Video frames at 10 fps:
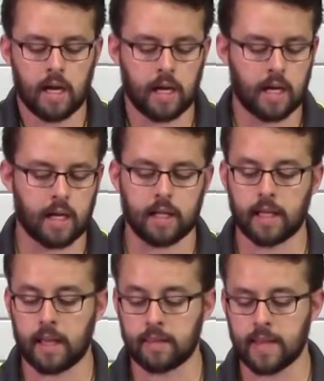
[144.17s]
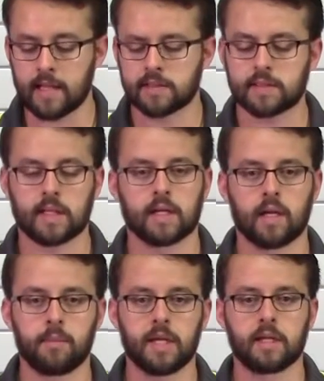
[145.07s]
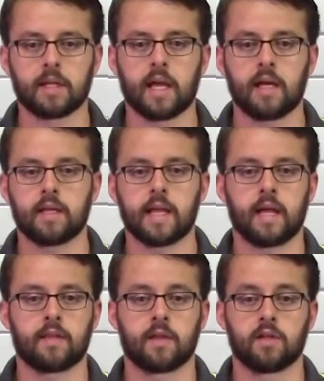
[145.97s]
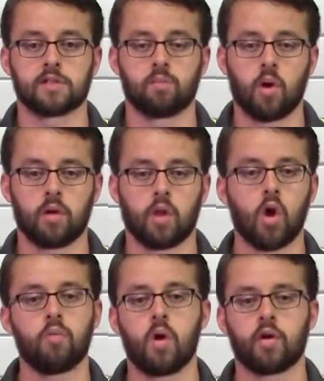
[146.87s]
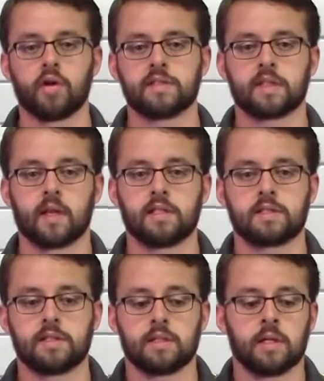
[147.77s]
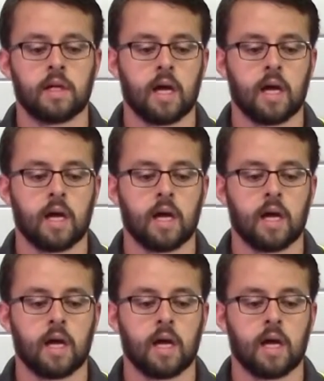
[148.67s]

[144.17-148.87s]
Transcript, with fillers: uh, and that's going to be indicating that there's mo low motor insulation